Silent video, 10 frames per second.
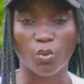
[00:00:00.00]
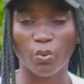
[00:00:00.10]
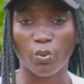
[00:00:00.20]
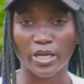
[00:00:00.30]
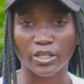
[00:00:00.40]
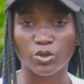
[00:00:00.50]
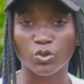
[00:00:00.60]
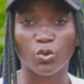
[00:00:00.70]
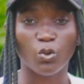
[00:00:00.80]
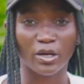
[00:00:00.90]
When
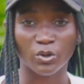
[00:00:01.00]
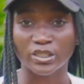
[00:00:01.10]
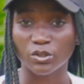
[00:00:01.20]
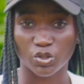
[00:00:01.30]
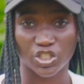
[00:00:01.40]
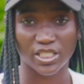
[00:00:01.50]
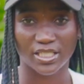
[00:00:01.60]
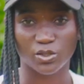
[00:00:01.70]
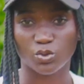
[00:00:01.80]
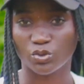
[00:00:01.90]
you are not conscious
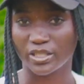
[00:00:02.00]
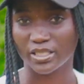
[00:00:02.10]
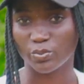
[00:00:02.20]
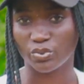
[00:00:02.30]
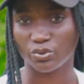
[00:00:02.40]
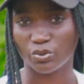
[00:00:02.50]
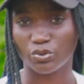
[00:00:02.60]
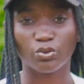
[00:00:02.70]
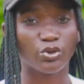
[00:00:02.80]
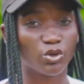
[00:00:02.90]
to this book,
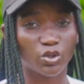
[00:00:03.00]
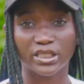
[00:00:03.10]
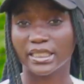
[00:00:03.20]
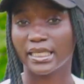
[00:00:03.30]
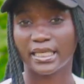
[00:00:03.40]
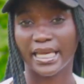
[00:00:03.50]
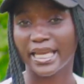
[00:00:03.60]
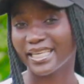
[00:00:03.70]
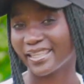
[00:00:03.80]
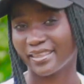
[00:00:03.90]
you will not get
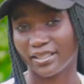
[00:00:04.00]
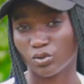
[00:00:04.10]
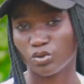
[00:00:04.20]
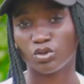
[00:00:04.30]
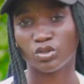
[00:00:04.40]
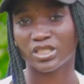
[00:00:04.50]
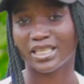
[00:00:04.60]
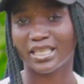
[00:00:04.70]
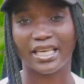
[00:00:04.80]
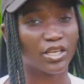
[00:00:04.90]
anything. You will not
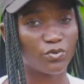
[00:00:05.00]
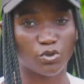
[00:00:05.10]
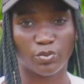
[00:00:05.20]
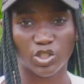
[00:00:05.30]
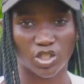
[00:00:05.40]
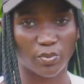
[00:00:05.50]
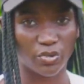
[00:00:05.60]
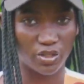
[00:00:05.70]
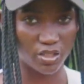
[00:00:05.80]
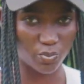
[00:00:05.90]
get any information
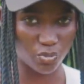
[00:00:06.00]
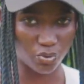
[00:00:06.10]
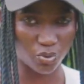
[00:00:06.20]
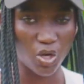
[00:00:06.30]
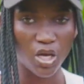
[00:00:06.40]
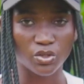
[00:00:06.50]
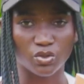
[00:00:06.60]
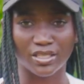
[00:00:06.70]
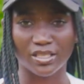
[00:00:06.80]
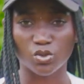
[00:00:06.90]
about this book. So
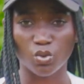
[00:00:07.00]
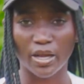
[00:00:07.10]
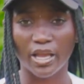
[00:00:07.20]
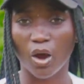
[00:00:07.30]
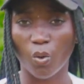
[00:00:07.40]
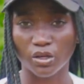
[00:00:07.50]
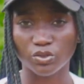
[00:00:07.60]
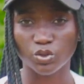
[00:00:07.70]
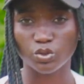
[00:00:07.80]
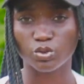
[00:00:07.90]
that's why I
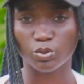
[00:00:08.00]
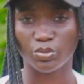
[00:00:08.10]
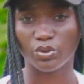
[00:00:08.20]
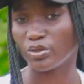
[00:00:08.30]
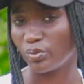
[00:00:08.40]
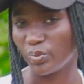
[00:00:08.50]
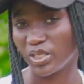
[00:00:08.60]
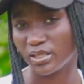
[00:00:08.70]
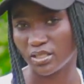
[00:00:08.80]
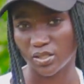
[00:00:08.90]
want you to be with me
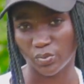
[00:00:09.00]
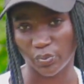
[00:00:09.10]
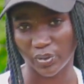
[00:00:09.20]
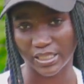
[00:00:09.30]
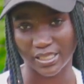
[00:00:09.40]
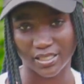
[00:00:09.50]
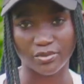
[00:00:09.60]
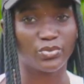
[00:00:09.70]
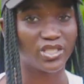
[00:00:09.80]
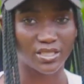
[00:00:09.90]
in this moment, because
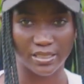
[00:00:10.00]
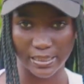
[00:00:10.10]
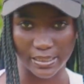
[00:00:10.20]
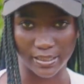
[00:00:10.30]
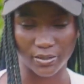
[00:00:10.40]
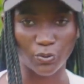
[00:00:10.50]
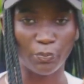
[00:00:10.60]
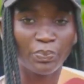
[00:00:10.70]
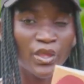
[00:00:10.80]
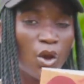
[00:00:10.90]
be serious. So
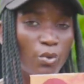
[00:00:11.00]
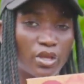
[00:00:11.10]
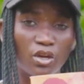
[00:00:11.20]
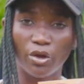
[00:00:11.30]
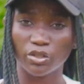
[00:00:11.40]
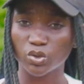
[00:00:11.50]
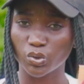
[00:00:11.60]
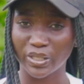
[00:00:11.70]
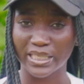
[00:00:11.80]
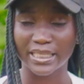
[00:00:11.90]
we are going to
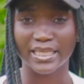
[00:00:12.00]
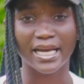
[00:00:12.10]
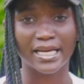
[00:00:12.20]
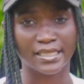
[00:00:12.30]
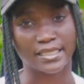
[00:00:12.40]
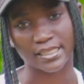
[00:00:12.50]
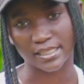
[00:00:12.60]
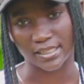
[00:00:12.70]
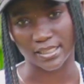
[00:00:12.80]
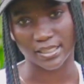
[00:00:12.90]
read it as it
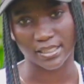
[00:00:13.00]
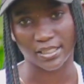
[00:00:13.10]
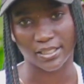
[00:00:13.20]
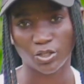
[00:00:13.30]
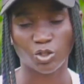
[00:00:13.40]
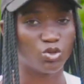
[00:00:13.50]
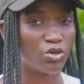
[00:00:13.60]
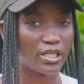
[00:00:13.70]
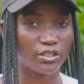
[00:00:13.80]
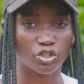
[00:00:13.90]
is. No
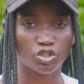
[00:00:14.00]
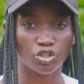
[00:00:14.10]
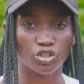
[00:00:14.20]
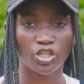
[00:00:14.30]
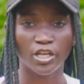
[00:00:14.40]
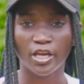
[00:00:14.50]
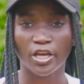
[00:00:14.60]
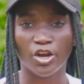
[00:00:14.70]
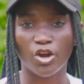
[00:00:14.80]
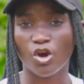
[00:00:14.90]
addition,
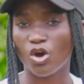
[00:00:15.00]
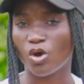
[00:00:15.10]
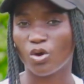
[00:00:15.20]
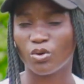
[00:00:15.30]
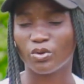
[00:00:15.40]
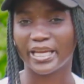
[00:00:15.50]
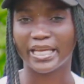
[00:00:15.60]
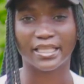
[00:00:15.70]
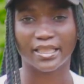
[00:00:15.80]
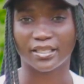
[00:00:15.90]
no
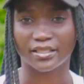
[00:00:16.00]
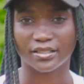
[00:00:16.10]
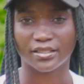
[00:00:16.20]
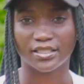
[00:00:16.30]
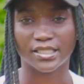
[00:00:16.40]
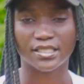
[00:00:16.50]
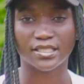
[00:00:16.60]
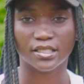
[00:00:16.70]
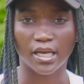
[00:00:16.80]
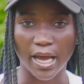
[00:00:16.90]
anything, just
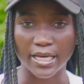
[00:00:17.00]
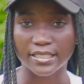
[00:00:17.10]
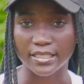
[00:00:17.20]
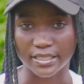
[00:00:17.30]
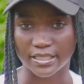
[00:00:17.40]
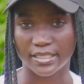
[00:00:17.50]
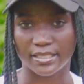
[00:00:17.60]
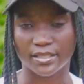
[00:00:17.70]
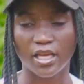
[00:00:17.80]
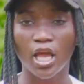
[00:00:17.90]
as it
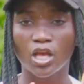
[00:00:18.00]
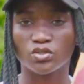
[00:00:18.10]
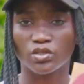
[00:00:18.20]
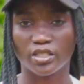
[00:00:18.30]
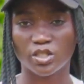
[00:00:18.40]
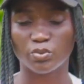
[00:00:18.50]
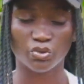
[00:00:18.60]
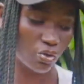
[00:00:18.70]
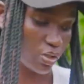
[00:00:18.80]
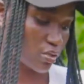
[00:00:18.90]
is. So this
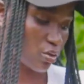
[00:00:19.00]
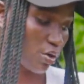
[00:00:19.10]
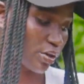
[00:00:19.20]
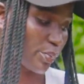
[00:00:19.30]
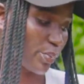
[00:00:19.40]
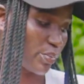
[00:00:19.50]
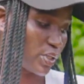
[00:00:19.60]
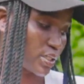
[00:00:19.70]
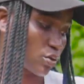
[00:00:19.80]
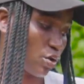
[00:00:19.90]
book is called
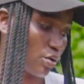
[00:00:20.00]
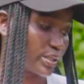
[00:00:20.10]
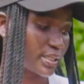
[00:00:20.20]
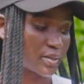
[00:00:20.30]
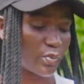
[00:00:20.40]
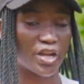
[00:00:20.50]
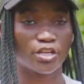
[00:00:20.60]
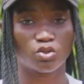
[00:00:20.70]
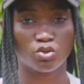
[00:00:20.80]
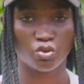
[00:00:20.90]
Smile
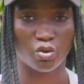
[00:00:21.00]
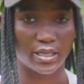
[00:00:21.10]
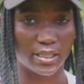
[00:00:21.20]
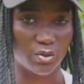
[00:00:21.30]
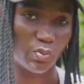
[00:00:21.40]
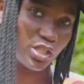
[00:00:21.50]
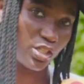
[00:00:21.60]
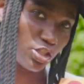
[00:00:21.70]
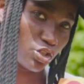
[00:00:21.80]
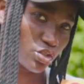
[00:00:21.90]
to Your Heart
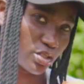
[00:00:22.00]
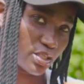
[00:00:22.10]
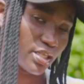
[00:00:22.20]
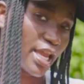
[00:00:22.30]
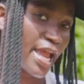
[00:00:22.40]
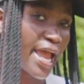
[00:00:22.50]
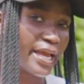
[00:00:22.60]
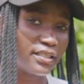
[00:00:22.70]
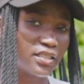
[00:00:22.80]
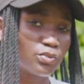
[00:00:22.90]
Meditations.
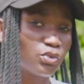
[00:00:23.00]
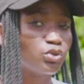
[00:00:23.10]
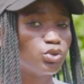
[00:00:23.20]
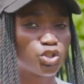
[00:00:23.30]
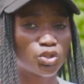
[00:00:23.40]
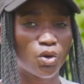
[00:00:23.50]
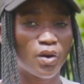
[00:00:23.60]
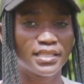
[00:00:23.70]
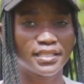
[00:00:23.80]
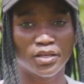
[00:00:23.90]
This book will show
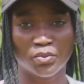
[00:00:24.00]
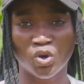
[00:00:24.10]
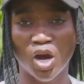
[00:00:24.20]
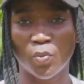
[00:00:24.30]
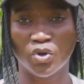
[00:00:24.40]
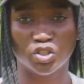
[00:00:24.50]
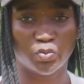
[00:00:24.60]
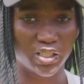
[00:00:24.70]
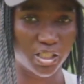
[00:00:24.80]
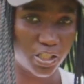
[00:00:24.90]
us the more about
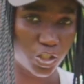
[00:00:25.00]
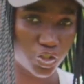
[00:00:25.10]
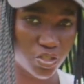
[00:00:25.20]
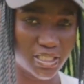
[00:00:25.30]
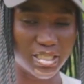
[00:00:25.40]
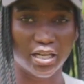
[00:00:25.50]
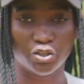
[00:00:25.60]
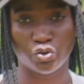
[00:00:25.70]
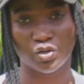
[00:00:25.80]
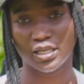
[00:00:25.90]
meditations and
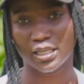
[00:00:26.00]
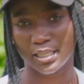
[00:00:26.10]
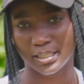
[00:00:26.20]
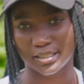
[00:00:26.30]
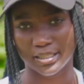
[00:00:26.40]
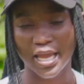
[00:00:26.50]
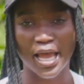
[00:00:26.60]
yoga class.